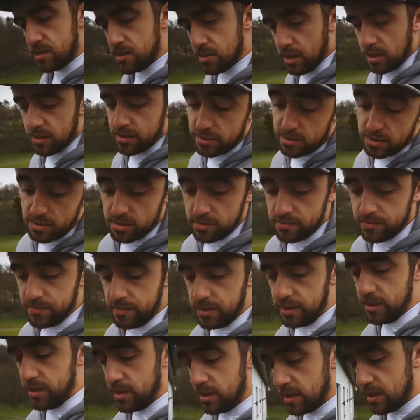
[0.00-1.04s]
to
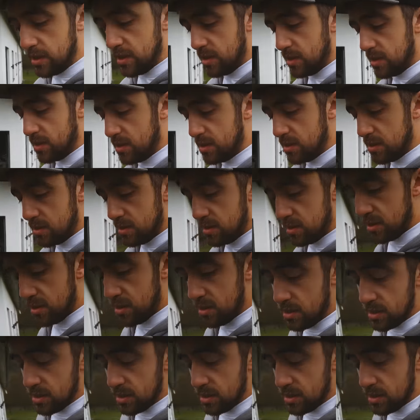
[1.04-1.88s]
Artem and